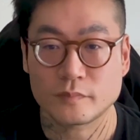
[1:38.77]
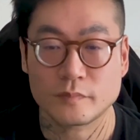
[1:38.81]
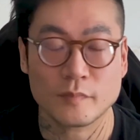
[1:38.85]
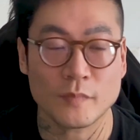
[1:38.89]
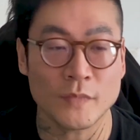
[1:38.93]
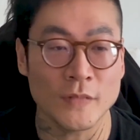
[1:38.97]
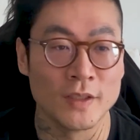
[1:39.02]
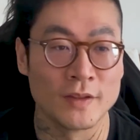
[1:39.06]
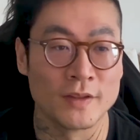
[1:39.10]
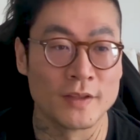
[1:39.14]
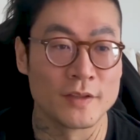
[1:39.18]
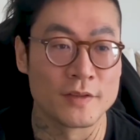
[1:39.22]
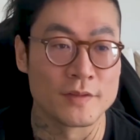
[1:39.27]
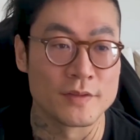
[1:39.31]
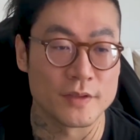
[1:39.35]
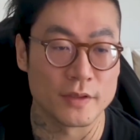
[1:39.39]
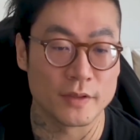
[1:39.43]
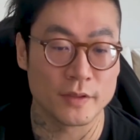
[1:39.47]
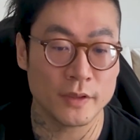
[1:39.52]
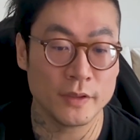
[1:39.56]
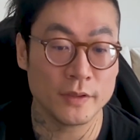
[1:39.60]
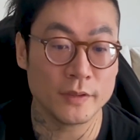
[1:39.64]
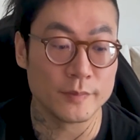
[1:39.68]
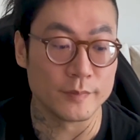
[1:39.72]

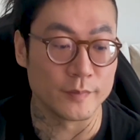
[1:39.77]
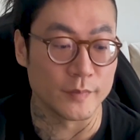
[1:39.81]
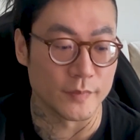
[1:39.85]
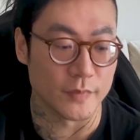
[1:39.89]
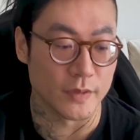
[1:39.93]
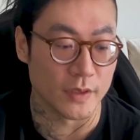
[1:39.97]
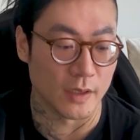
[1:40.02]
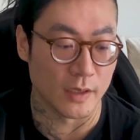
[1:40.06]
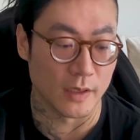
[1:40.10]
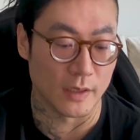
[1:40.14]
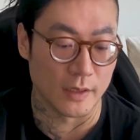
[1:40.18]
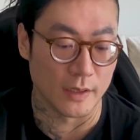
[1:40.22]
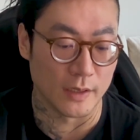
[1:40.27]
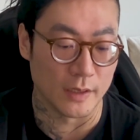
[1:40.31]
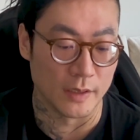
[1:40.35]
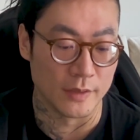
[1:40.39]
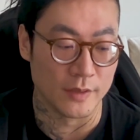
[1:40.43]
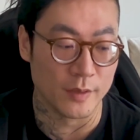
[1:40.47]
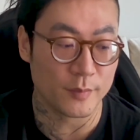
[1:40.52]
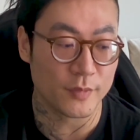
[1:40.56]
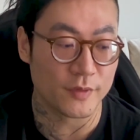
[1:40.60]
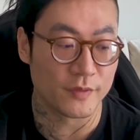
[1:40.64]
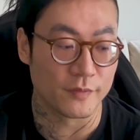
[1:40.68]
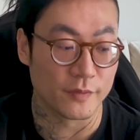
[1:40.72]
There's there's
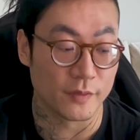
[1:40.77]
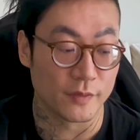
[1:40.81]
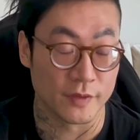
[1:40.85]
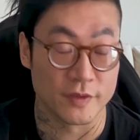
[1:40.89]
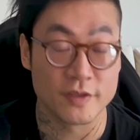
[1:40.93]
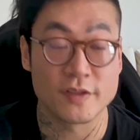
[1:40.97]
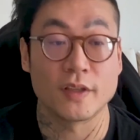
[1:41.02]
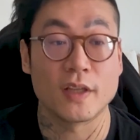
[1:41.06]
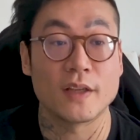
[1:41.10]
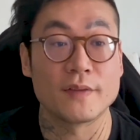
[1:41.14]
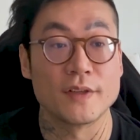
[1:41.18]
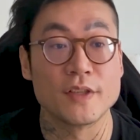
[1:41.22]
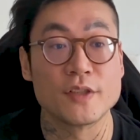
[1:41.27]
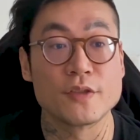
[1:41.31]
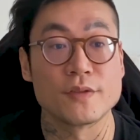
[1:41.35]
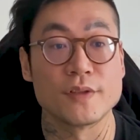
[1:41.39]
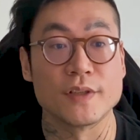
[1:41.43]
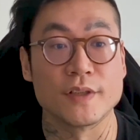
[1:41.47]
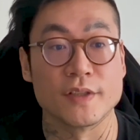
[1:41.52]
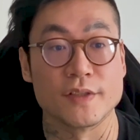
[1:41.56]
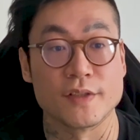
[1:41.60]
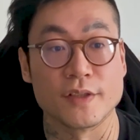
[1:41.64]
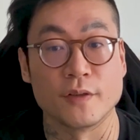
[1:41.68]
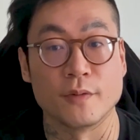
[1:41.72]
a lot of
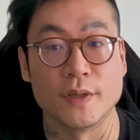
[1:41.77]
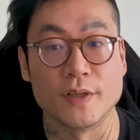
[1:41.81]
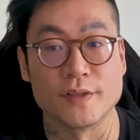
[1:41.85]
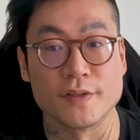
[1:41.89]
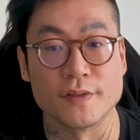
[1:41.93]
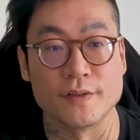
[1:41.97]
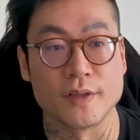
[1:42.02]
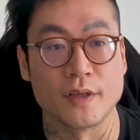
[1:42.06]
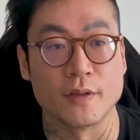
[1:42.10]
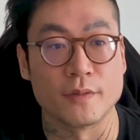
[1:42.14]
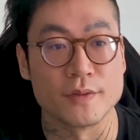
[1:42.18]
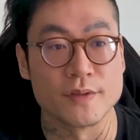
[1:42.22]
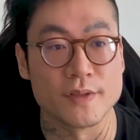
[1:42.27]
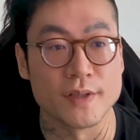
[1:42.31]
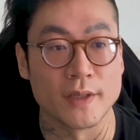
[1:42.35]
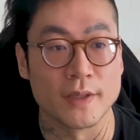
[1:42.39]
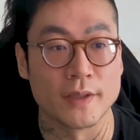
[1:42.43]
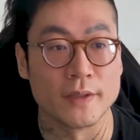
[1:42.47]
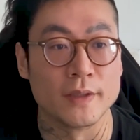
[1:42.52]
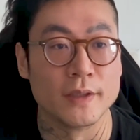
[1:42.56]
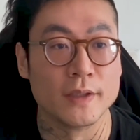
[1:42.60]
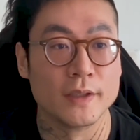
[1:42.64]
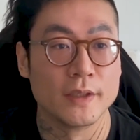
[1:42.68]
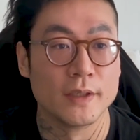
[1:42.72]
interesting considerations, I would
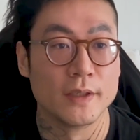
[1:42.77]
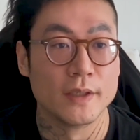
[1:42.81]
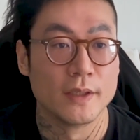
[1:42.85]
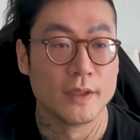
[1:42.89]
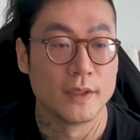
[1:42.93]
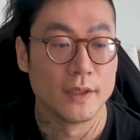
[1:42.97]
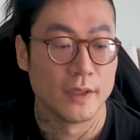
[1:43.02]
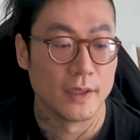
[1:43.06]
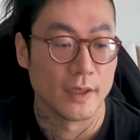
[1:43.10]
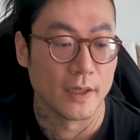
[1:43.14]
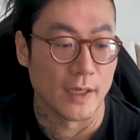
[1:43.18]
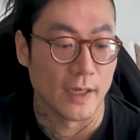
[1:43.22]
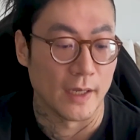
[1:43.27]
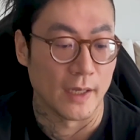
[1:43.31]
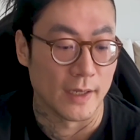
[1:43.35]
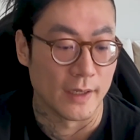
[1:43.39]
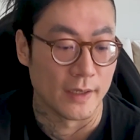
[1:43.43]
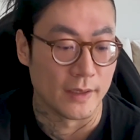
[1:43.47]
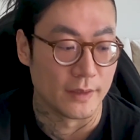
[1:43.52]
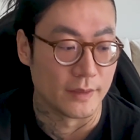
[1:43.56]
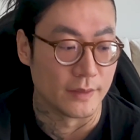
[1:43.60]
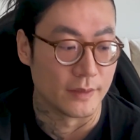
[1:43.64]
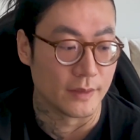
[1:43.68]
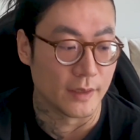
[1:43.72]
say.
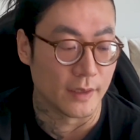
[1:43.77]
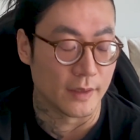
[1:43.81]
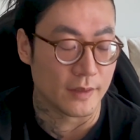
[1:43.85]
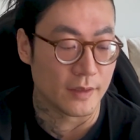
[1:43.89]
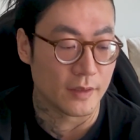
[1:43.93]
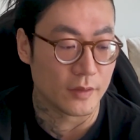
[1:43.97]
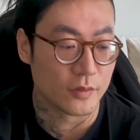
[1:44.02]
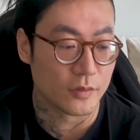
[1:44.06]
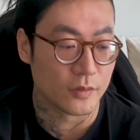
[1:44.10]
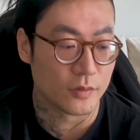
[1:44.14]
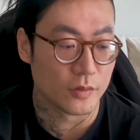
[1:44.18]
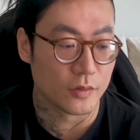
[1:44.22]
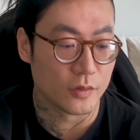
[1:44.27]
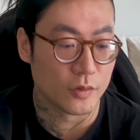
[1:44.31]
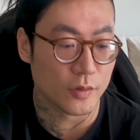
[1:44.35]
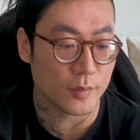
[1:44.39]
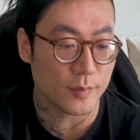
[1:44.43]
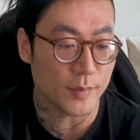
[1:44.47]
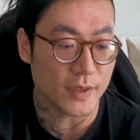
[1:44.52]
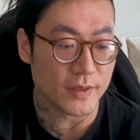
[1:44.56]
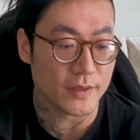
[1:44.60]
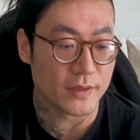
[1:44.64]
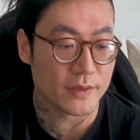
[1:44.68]
And I think during my